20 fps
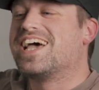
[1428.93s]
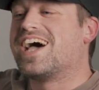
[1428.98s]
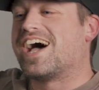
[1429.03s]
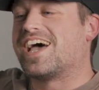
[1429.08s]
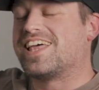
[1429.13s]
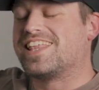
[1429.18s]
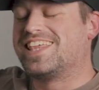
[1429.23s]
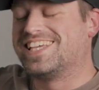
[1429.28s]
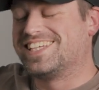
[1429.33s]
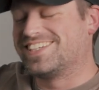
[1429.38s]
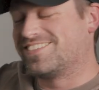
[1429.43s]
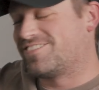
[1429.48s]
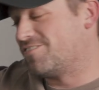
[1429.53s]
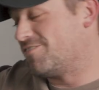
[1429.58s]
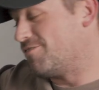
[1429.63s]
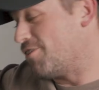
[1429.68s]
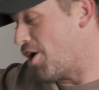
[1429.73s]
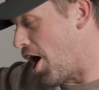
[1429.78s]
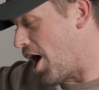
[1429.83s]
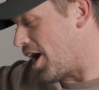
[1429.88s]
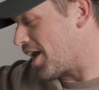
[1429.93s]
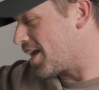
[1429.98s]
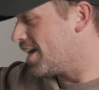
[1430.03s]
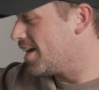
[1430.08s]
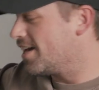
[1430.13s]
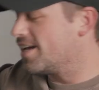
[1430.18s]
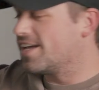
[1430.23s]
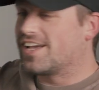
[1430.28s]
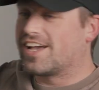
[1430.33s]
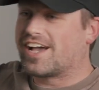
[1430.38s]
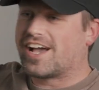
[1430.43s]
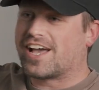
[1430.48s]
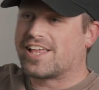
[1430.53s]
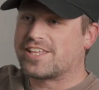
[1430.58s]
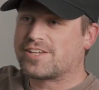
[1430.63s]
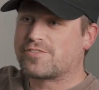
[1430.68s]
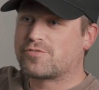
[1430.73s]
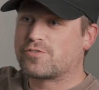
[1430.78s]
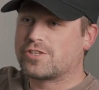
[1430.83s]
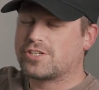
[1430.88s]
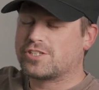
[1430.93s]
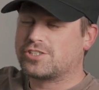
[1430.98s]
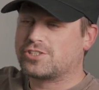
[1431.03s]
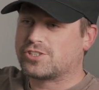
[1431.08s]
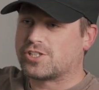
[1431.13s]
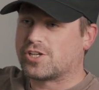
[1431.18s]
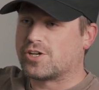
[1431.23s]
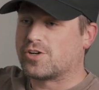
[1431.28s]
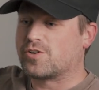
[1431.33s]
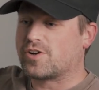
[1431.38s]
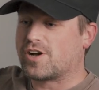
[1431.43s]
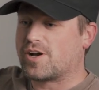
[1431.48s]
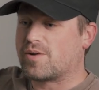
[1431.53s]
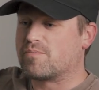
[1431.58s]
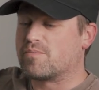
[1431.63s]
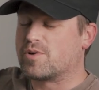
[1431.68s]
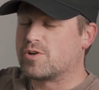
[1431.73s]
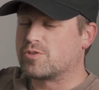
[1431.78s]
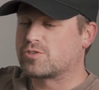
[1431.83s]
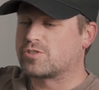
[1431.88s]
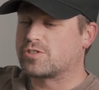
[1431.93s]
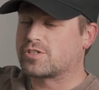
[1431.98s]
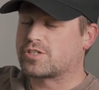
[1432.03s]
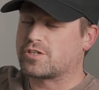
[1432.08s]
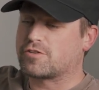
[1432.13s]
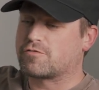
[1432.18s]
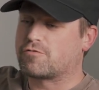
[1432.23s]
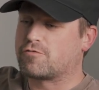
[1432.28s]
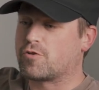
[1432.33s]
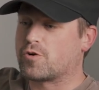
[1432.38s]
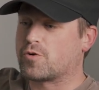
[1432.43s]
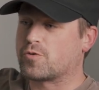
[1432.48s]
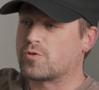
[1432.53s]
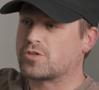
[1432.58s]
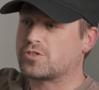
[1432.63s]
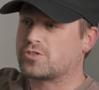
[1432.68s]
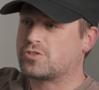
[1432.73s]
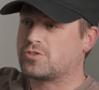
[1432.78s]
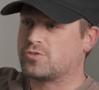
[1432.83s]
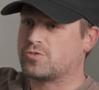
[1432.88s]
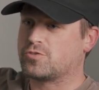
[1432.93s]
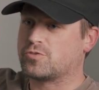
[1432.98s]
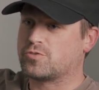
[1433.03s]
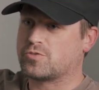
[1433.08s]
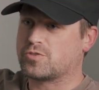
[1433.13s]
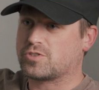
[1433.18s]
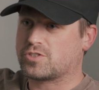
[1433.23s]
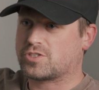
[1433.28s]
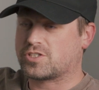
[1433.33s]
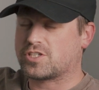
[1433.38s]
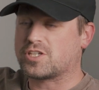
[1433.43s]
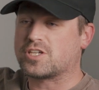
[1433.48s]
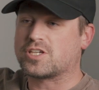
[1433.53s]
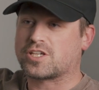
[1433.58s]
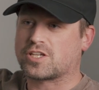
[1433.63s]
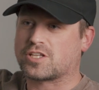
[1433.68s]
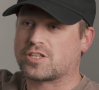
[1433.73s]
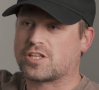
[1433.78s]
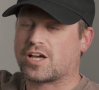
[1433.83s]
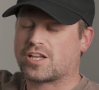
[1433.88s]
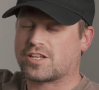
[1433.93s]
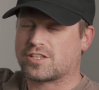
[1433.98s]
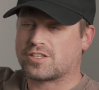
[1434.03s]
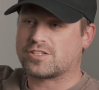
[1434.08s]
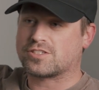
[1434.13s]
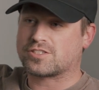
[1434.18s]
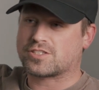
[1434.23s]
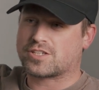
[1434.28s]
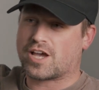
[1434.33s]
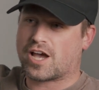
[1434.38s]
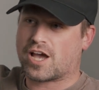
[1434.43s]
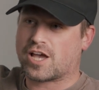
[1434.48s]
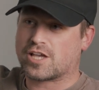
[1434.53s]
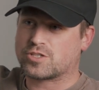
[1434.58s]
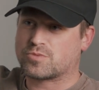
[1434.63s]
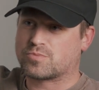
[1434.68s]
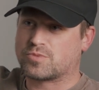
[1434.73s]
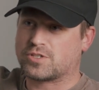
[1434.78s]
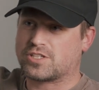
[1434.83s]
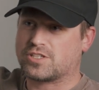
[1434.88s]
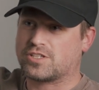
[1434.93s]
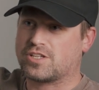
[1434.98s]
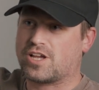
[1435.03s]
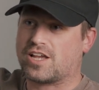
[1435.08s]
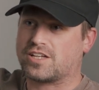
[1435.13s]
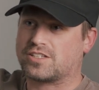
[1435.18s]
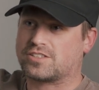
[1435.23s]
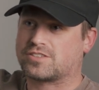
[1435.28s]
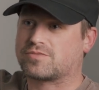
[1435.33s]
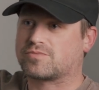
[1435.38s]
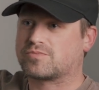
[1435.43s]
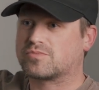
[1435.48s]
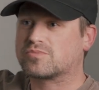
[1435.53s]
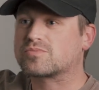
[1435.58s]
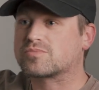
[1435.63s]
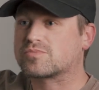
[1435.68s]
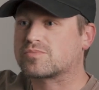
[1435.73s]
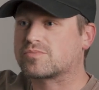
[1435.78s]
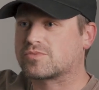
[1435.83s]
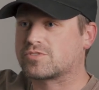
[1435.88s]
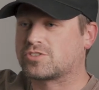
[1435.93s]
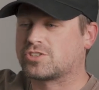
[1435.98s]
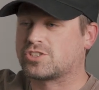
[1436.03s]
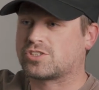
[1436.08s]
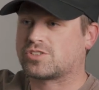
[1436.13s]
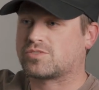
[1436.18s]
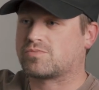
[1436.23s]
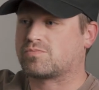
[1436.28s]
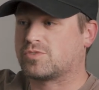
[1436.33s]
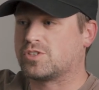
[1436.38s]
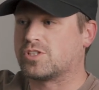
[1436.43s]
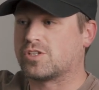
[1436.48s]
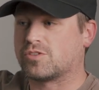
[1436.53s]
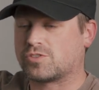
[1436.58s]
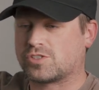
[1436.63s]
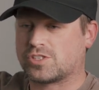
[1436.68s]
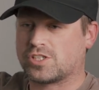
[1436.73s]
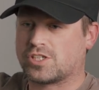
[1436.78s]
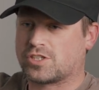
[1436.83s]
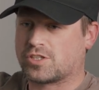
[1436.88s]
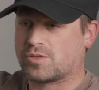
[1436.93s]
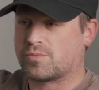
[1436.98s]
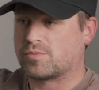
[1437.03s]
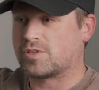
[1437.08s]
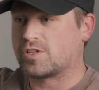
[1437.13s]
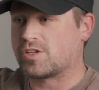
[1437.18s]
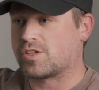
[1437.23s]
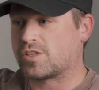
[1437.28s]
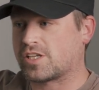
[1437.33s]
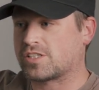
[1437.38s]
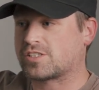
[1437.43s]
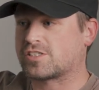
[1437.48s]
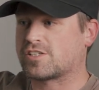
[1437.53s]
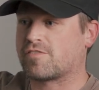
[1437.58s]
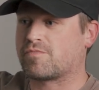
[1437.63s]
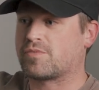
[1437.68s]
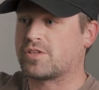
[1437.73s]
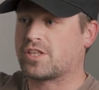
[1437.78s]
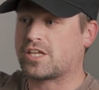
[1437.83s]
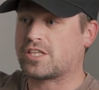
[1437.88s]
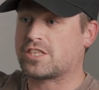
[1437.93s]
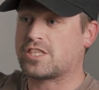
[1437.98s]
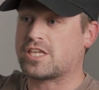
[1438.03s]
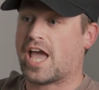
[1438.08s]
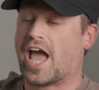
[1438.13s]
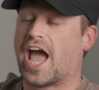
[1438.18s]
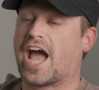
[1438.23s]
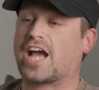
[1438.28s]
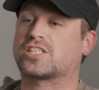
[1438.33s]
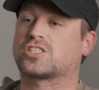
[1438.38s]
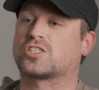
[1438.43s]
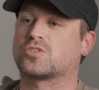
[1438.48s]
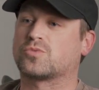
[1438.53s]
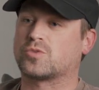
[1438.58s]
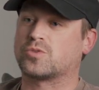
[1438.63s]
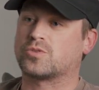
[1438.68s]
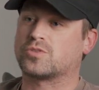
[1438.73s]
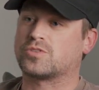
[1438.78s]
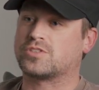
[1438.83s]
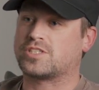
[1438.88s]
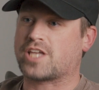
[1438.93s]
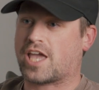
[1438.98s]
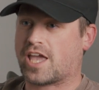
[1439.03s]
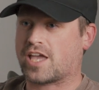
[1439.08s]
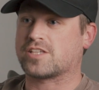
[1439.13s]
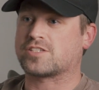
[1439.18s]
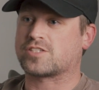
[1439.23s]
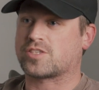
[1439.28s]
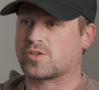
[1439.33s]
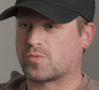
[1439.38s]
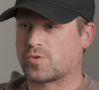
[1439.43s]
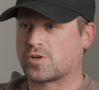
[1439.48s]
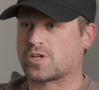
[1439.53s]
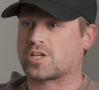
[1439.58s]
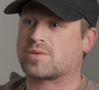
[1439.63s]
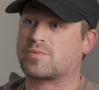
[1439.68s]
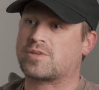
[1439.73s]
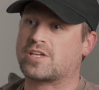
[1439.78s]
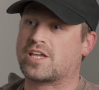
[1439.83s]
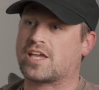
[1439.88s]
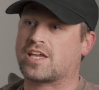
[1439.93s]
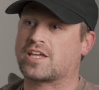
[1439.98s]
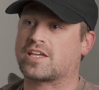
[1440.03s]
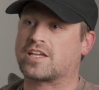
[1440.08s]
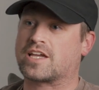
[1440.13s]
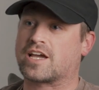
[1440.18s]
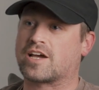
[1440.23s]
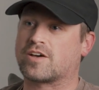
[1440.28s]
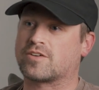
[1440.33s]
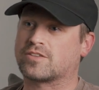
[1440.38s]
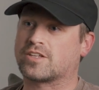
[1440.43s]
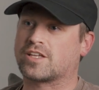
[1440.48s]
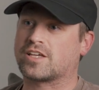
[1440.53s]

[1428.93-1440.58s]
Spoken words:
I think for this show, I'm most looking forward to seeing a lot of these guys, but not just, you know, seeing them and all that stuff, but like the actual days that we're going to be hanging out.